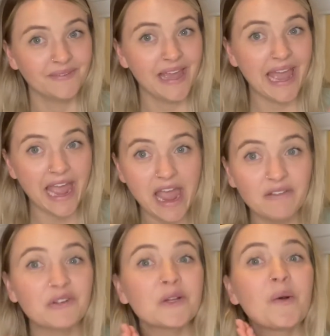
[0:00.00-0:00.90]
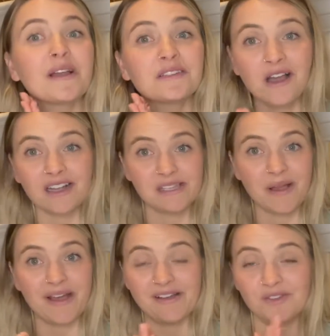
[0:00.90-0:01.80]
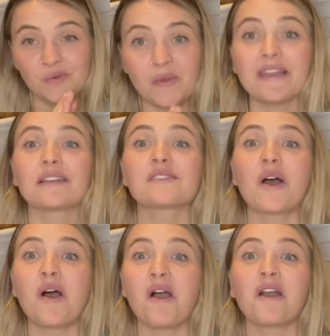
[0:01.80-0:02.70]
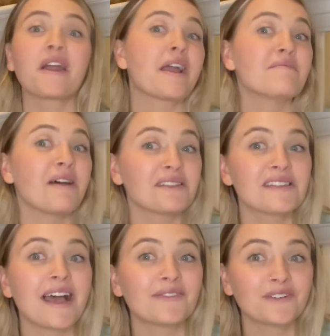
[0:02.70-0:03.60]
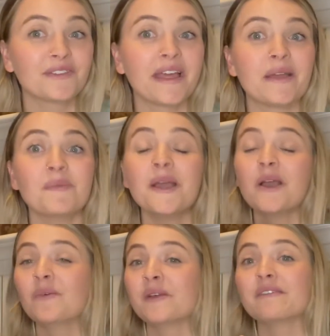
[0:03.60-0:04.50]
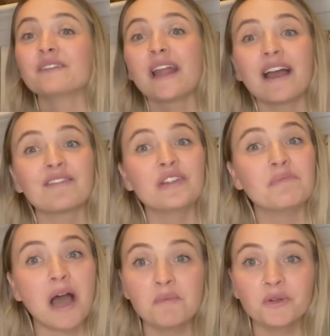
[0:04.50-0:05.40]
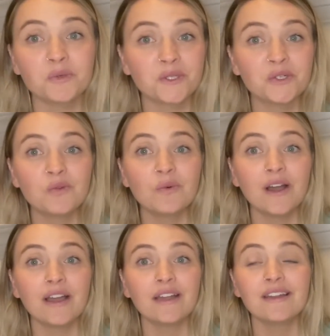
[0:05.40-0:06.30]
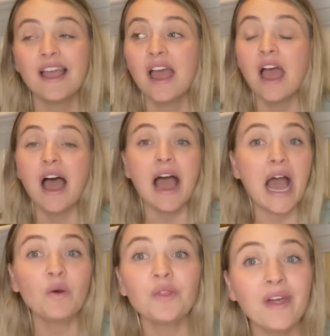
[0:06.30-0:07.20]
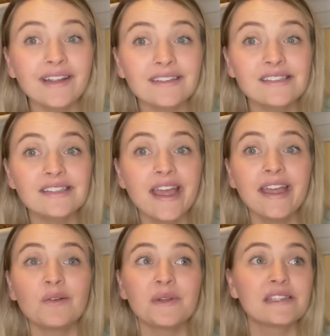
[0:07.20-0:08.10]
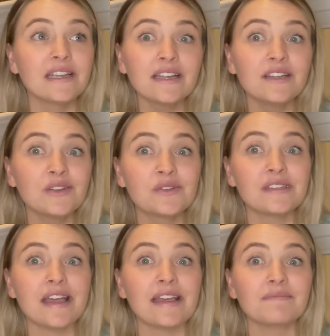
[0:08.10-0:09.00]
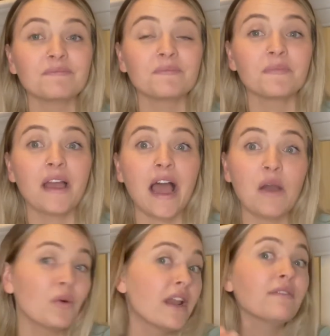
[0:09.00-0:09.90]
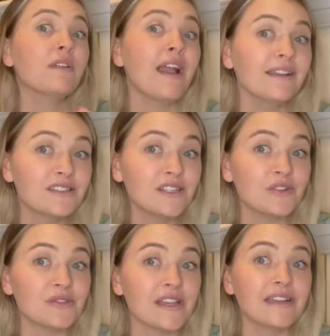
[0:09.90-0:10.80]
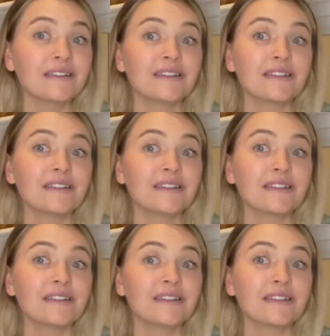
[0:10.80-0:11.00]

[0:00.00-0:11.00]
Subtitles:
Everyone talks about how swings are a must-have for them. We even have the Mamaroo one. I would like to say we did use it. I would have liked to use it.